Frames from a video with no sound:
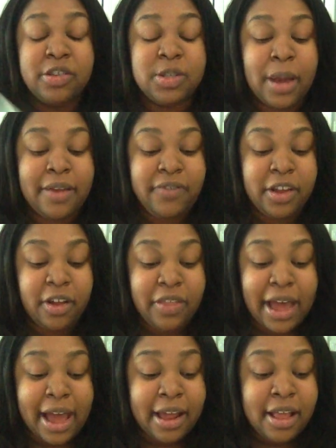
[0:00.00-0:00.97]
So I feel
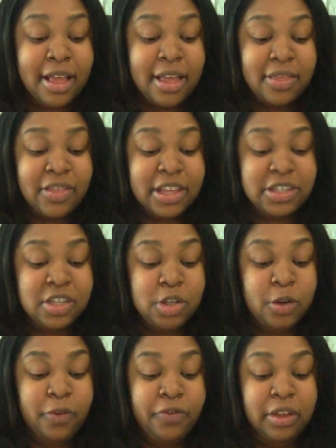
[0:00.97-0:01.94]
that this is
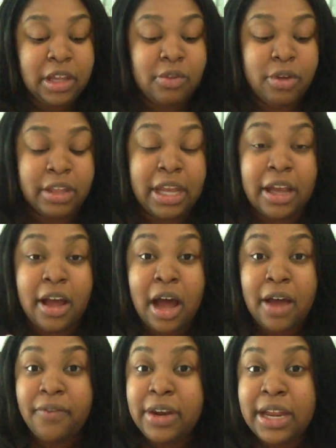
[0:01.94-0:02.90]
you feeling really
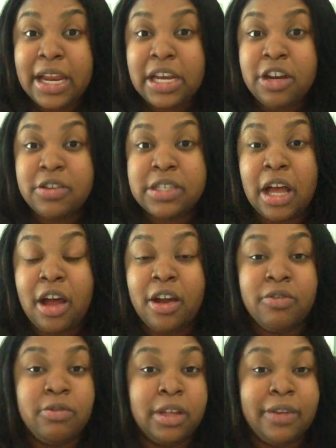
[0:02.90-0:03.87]
confident in
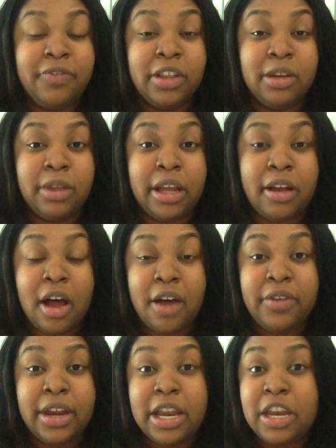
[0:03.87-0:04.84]
yourself, really feeling really
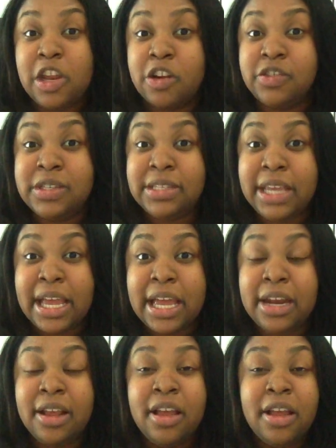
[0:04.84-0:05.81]
confident in your
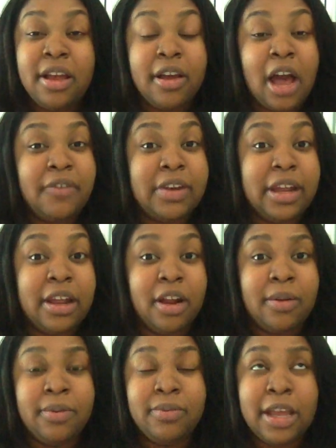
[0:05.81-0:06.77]
skin, confident
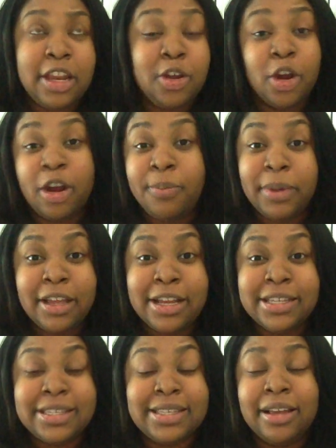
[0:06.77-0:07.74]
in your
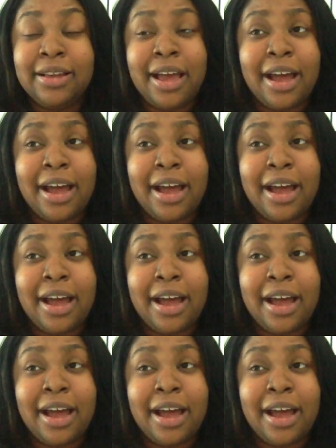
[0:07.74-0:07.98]
abilities,